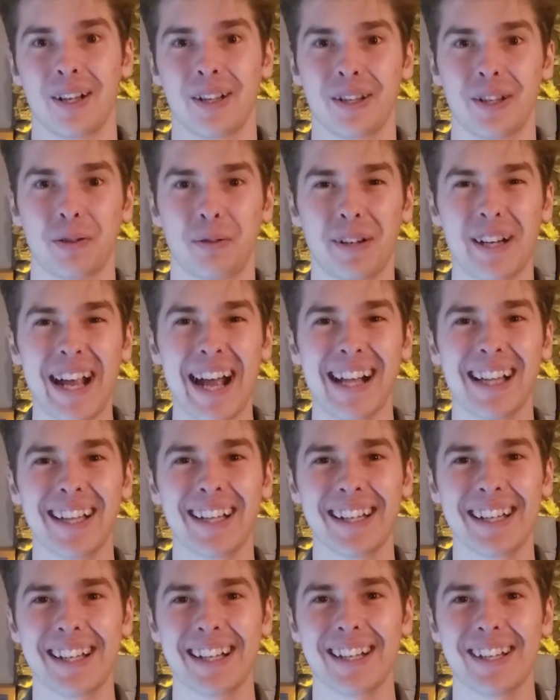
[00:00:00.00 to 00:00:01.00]
The
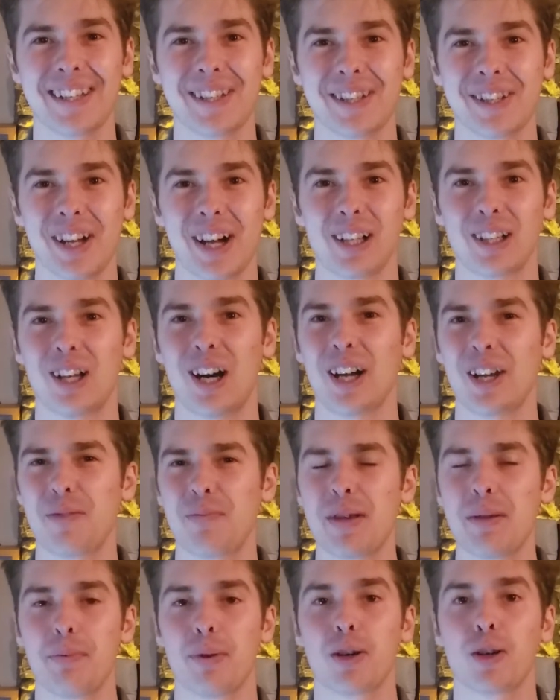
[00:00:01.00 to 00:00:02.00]
reality is a lot of
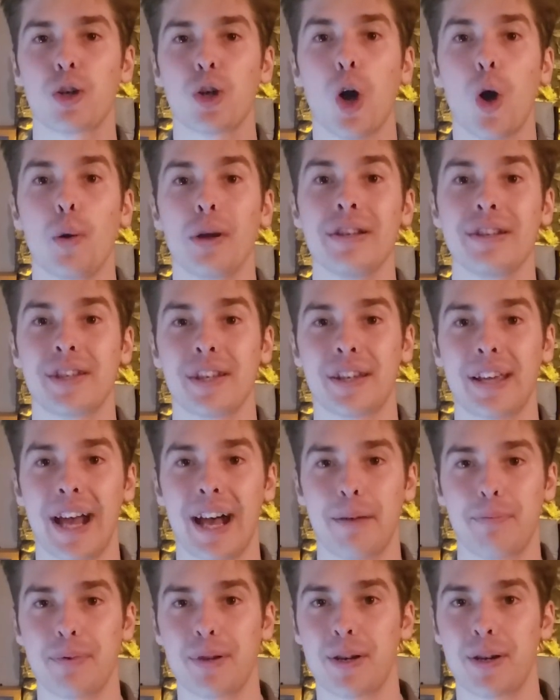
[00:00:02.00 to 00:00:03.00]
people go into
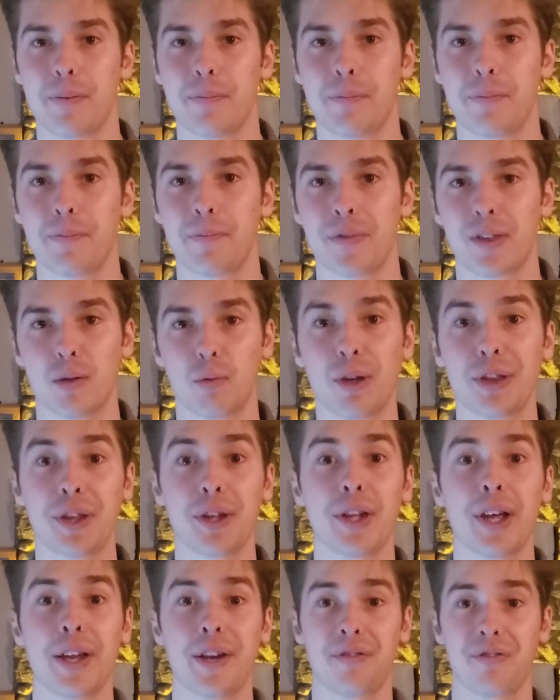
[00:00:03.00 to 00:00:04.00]
gap year with a
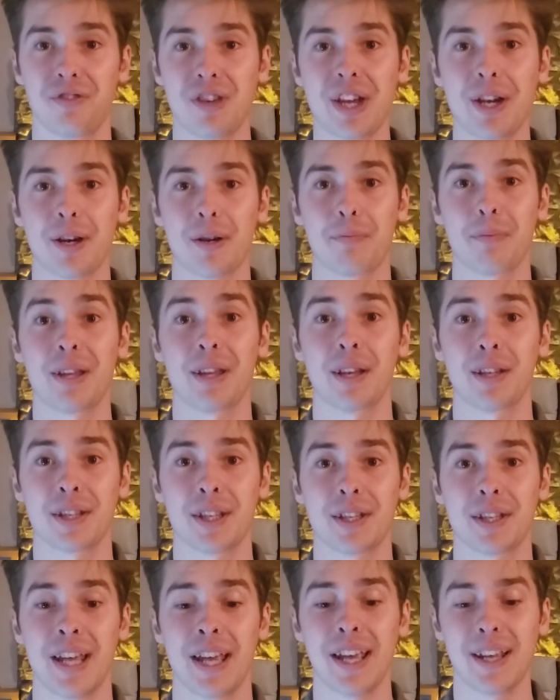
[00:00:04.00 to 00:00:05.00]
lot of fear because
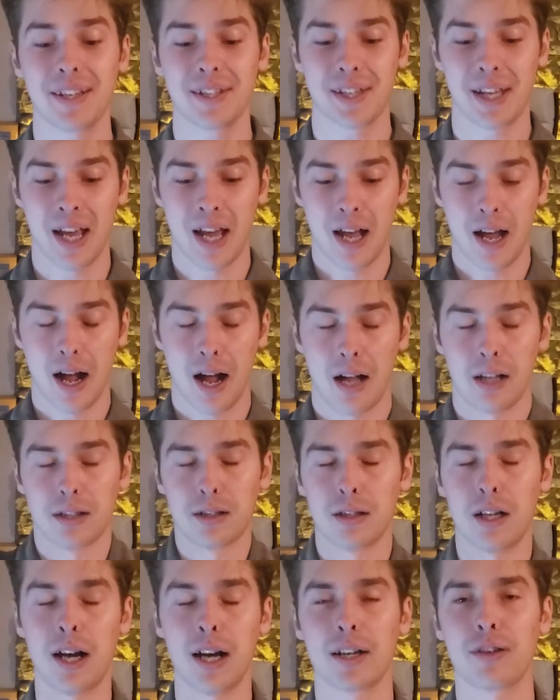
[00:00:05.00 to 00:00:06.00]
it takes a
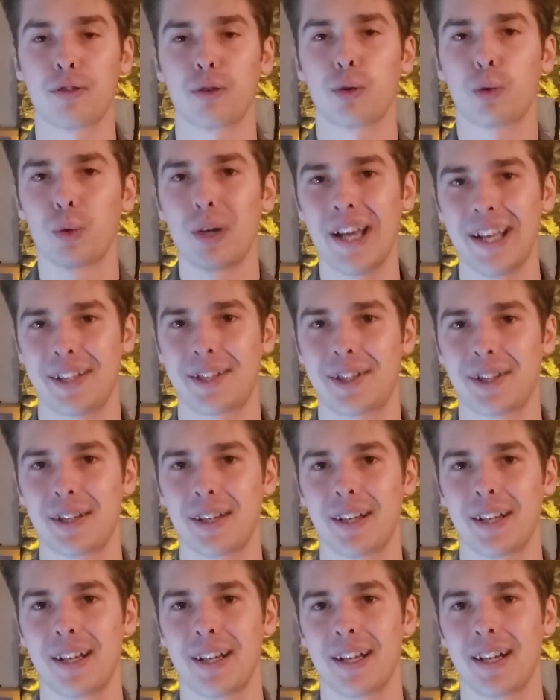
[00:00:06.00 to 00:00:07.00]
lot of risk
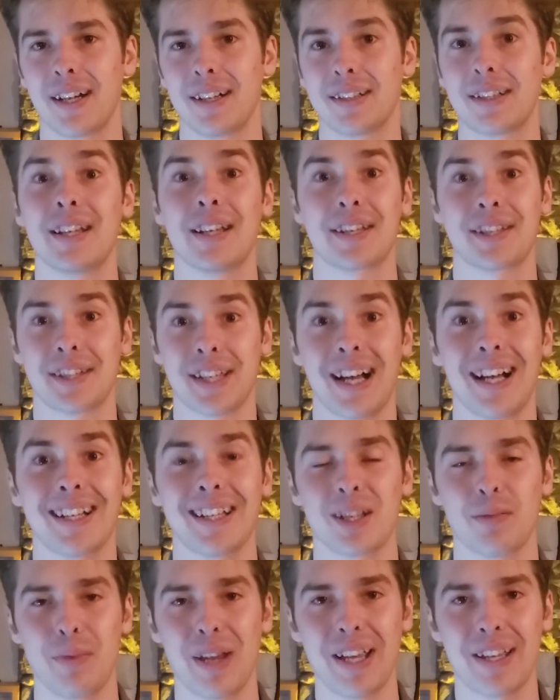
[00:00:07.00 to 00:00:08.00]
to decide
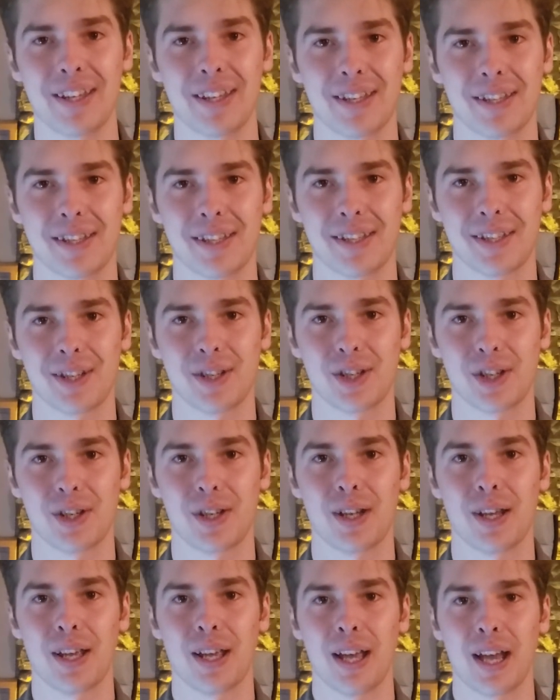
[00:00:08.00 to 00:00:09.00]
to make this
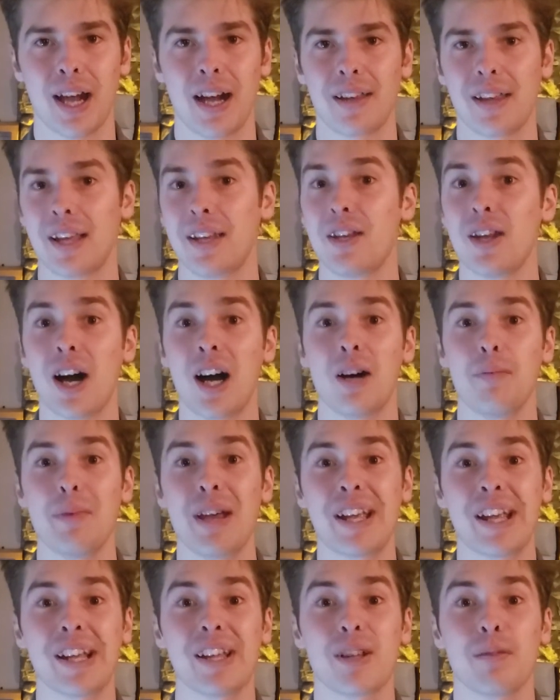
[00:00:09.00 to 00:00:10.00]
decision, and then not
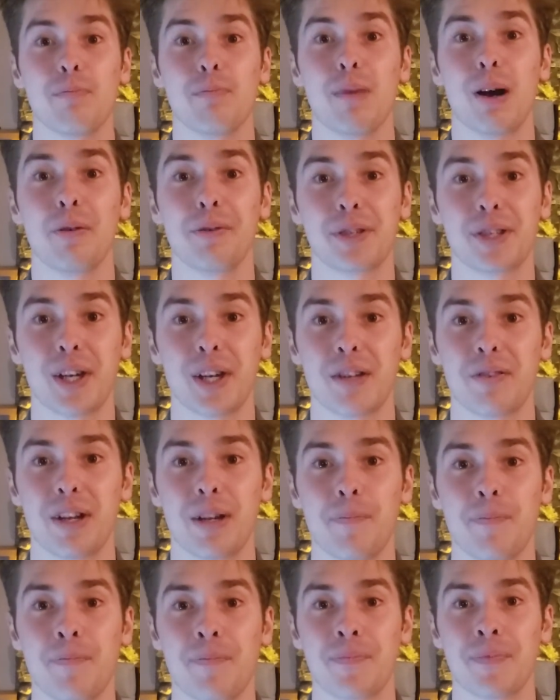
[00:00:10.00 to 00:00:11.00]
making the most out of
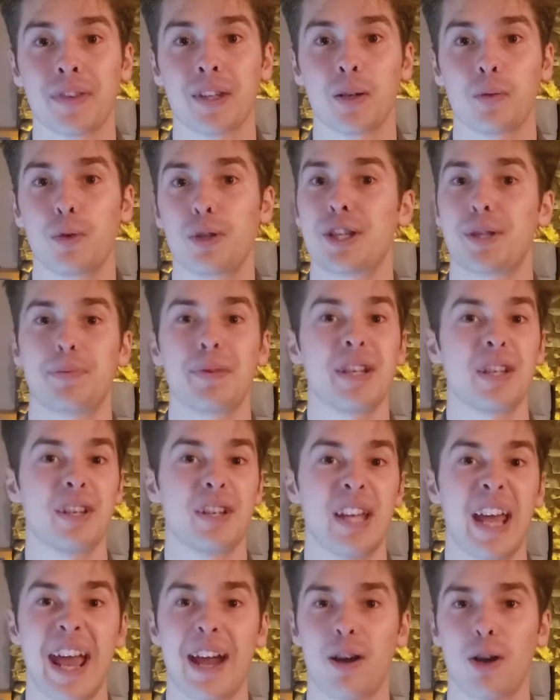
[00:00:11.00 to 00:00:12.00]
it would just be
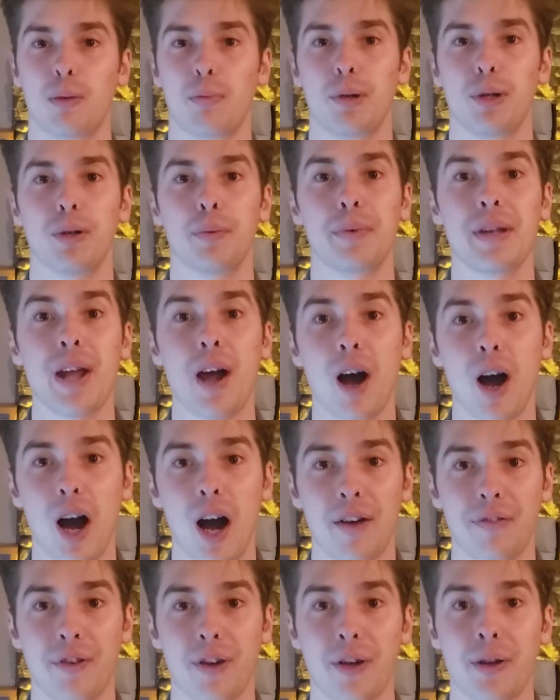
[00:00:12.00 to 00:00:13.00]
terrible. It would be
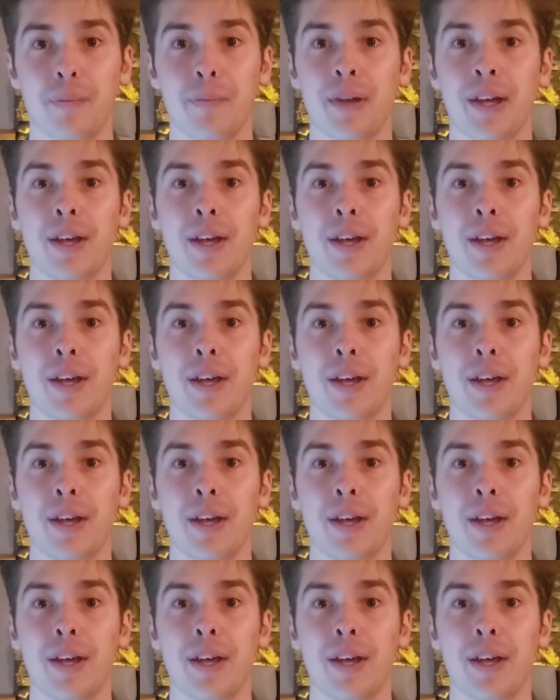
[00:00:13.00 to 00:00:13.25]
awful.